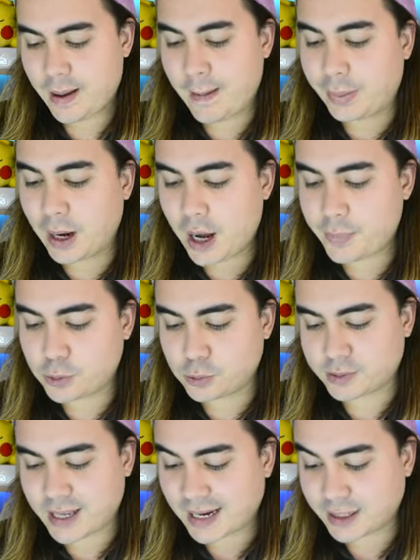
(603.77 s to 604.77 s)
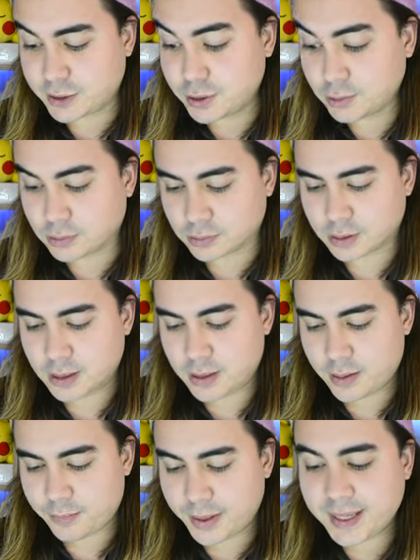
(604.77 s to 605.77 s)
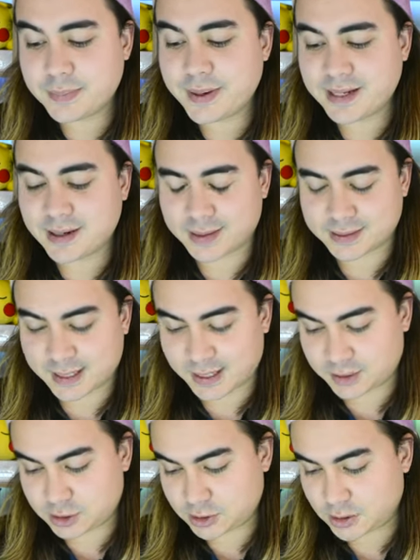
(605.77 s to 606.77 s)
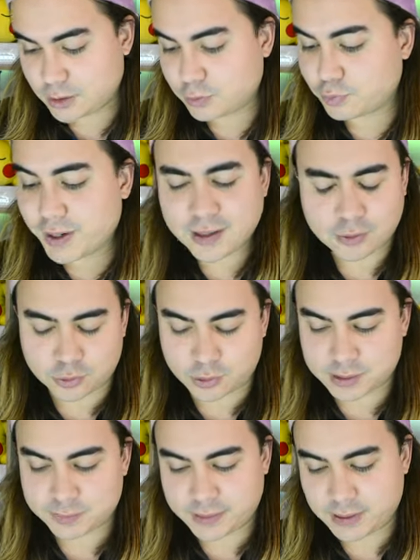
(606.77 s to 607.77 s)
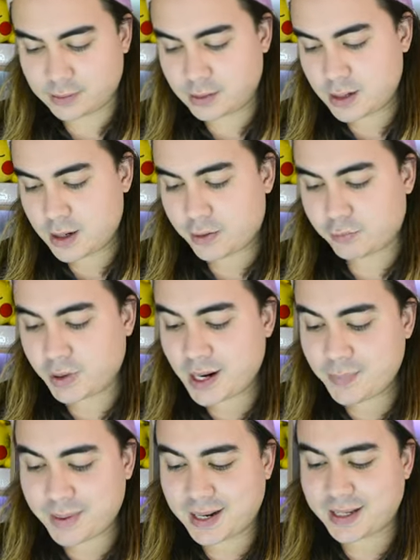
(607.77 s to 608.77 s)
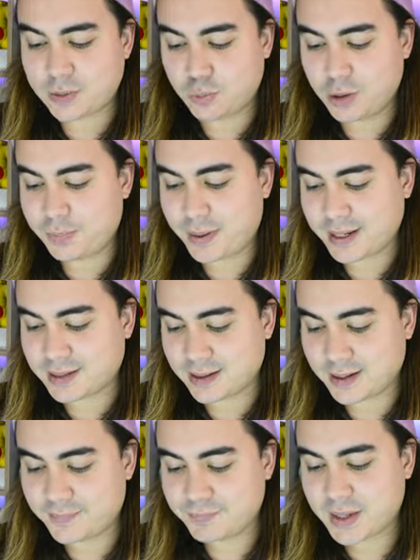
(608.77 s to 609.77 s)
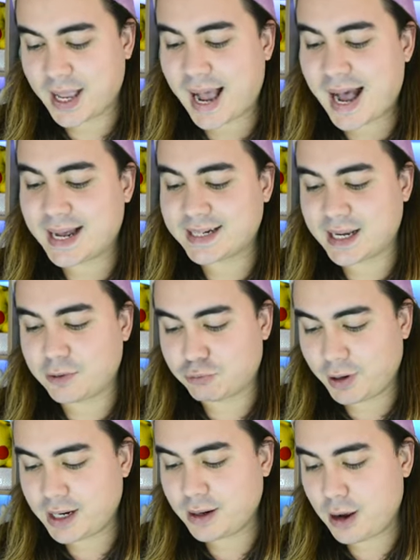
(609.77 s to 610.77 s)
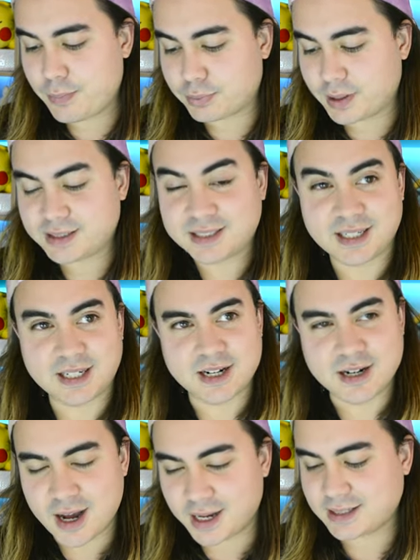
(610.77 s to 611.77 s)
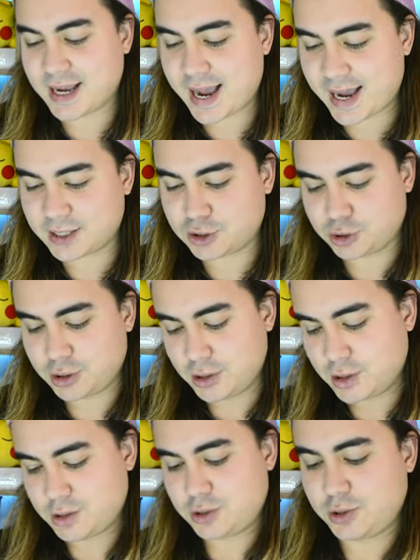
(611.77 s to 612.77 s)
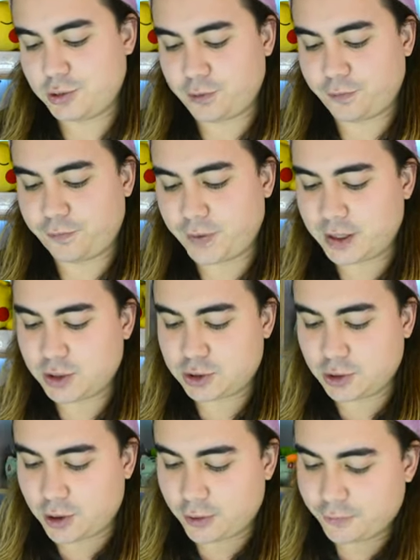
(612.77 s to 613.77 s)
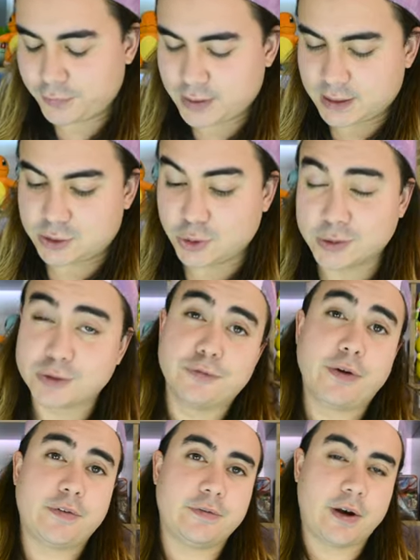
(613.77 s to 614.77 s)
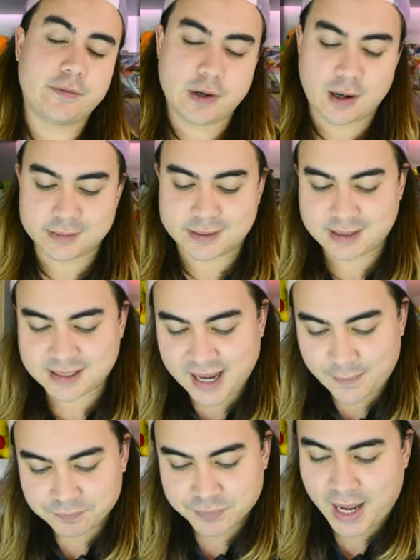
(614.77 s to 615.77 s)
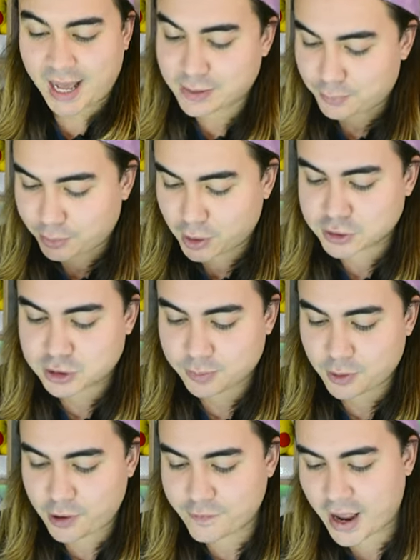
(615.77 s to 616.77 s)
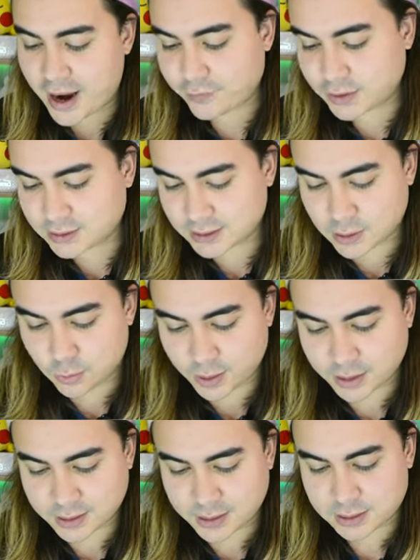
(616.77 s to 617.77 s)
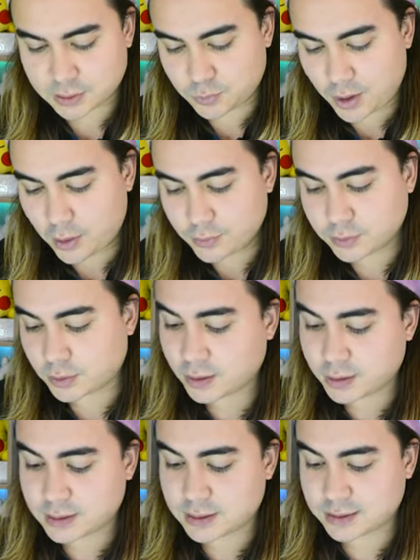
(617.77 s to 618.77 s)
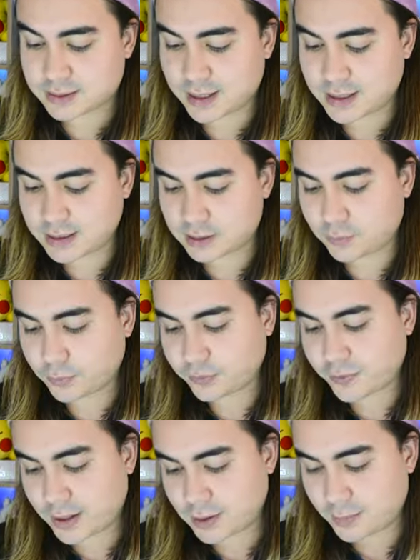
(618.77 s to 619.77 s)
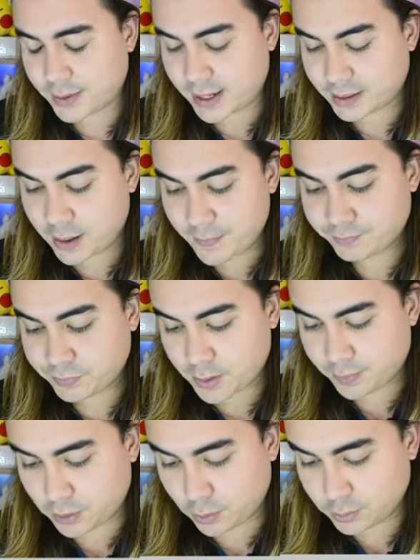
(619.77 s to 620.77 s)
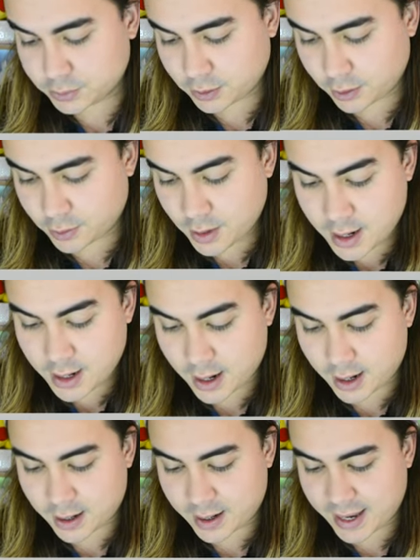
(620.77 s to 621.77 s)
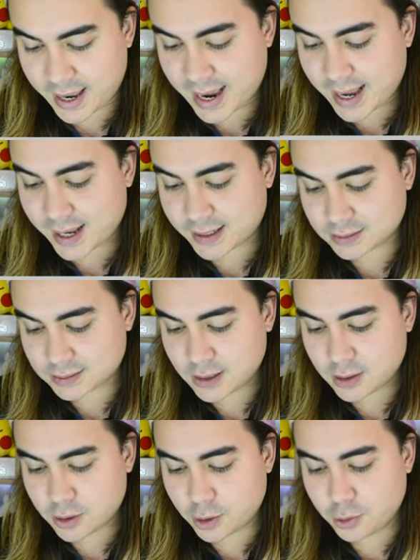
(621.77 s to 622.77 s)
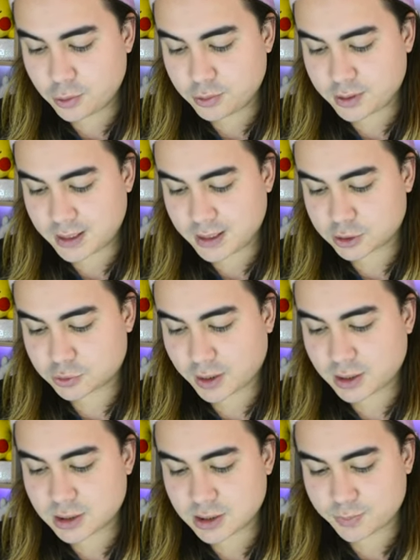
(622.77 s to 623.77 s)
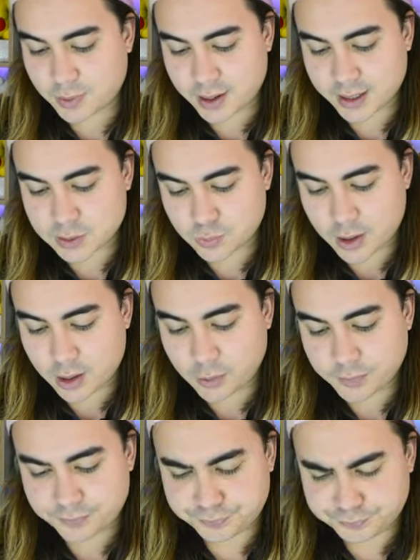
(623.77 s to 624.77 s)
purple gallinule, pygmy nuthatch, red crossbill, red-bellied woodpecker, and a red-breasted nuthatch to finish off this 255 card set. At the bottom of every single one of these as well, not only does it say that it's from the fan art pack, but also uh, it has who the illustration is by as well.